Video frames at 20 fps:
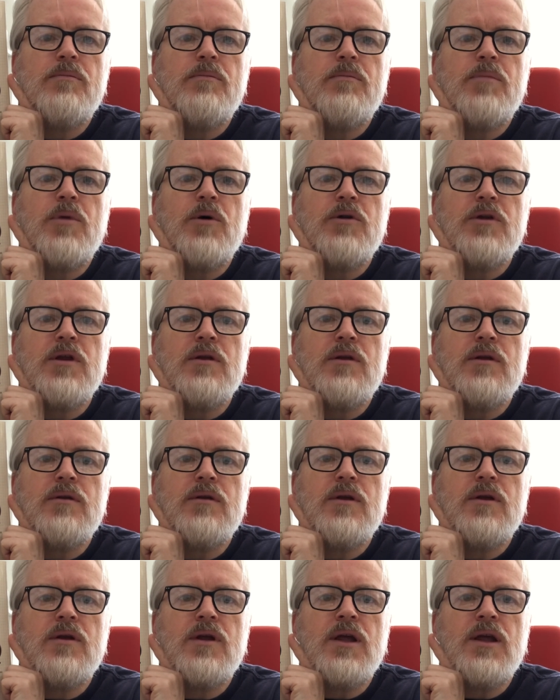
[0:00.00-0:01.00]
bodied
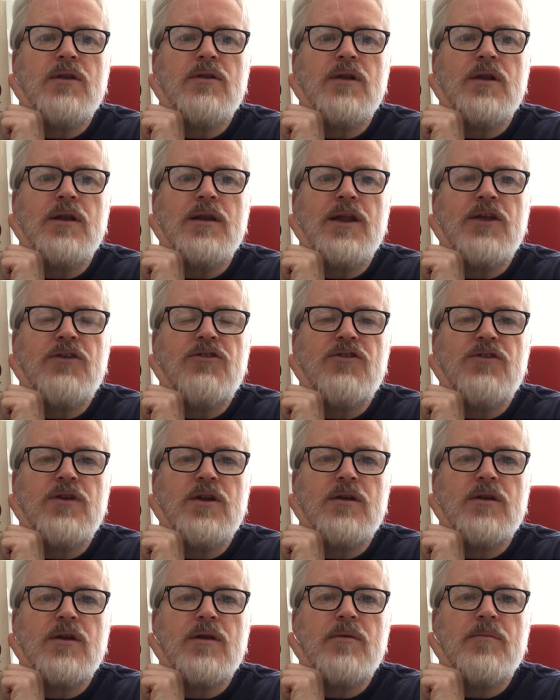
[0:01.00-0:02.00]
listed
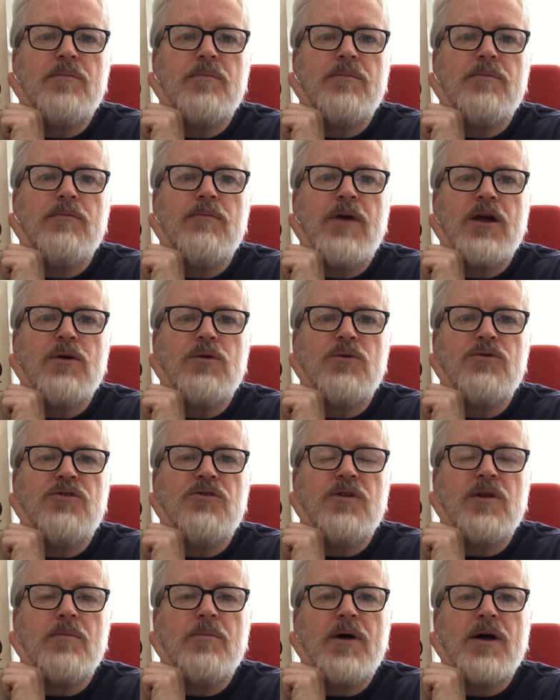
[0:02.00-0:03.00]
records
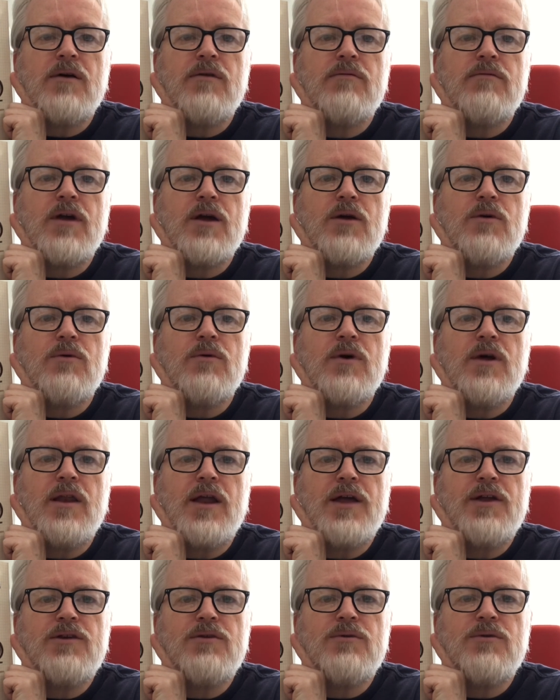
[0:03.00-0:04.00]
in the back of Record
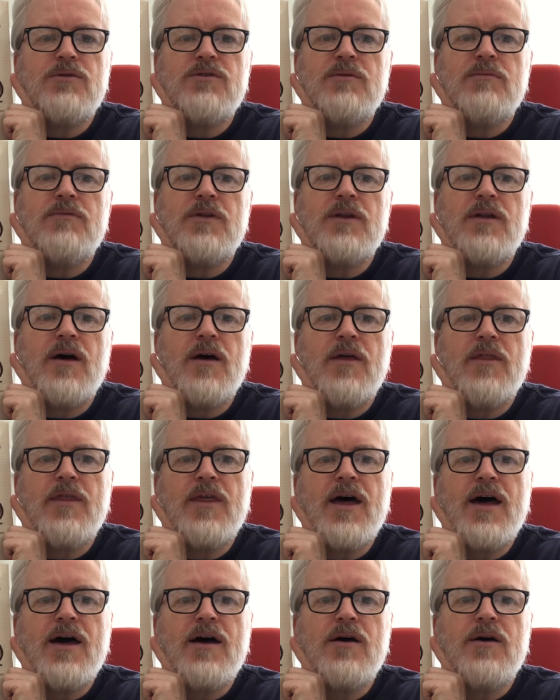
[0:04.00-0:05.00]
Collector or something like
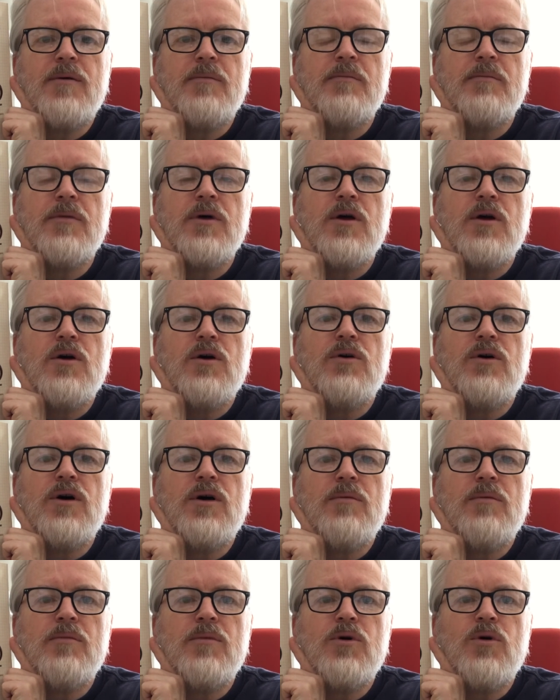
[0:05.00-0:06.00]
that,
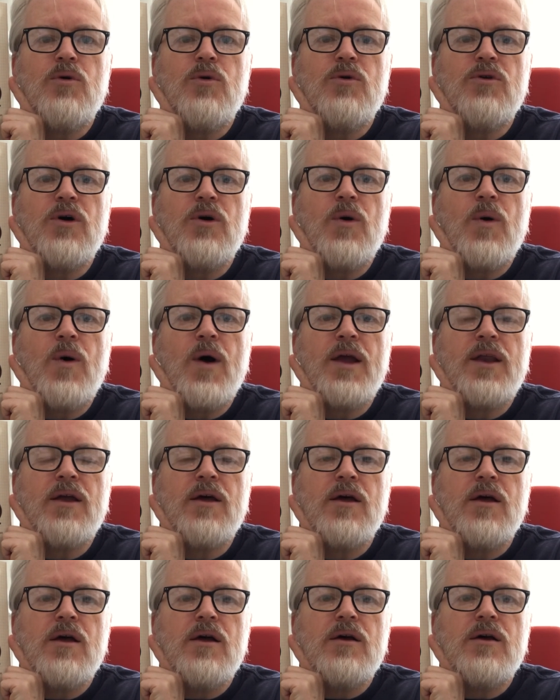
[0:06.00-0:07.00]
or had a
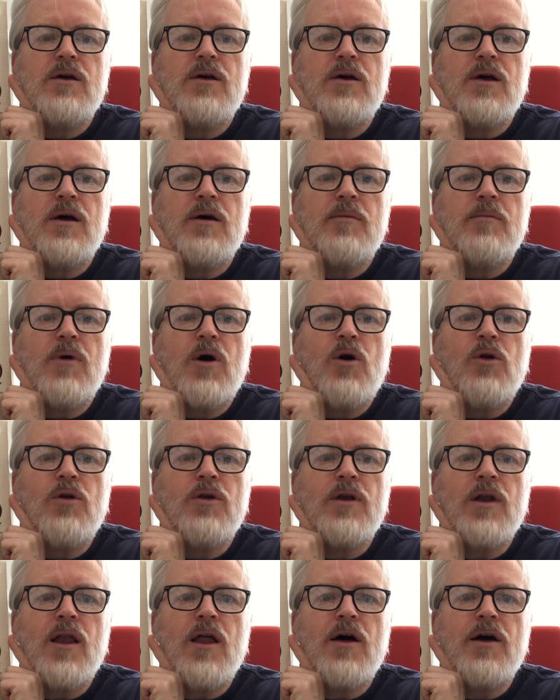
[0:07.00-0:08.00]

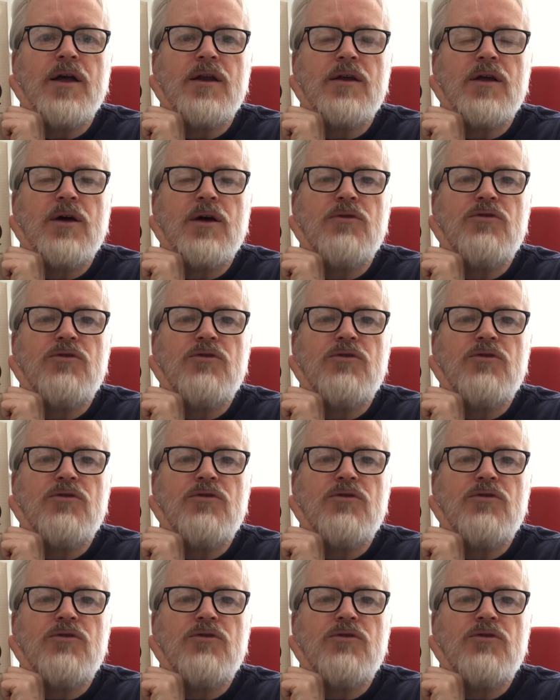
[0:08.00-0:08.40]
online go